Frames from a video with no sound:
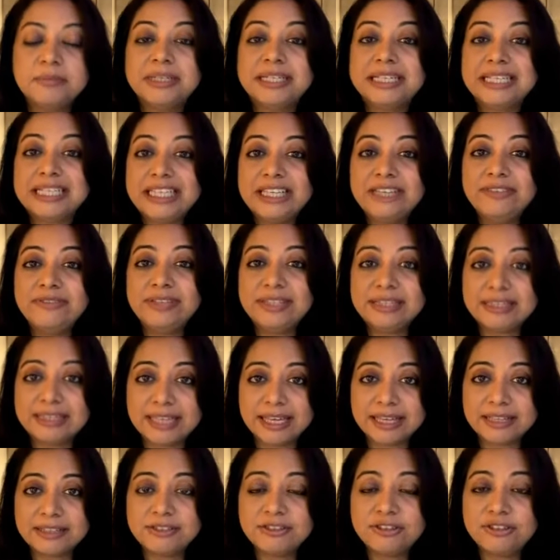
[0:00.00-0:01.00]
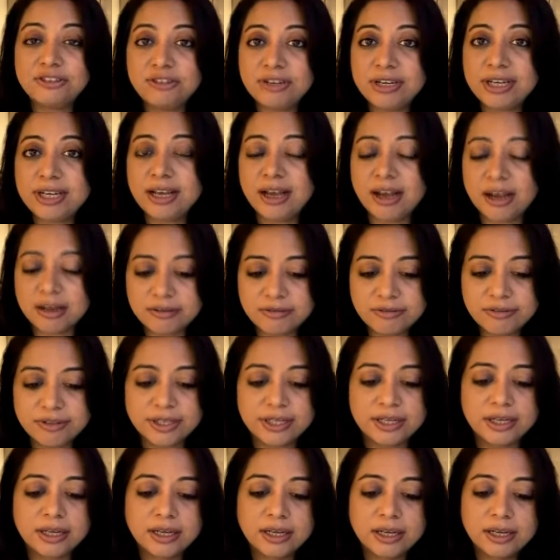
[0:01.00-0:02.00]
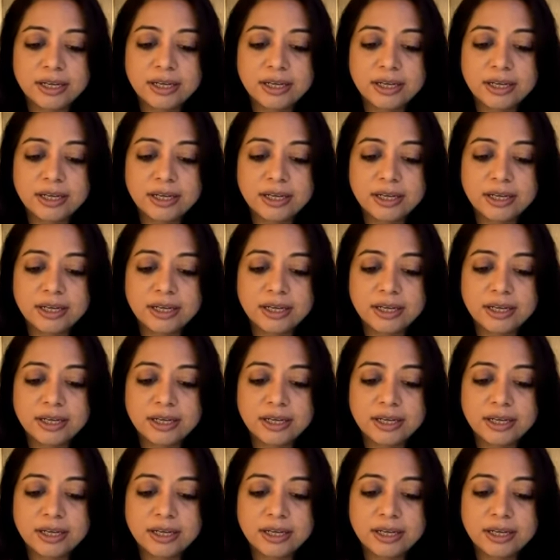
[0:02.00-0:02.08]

but even then, 300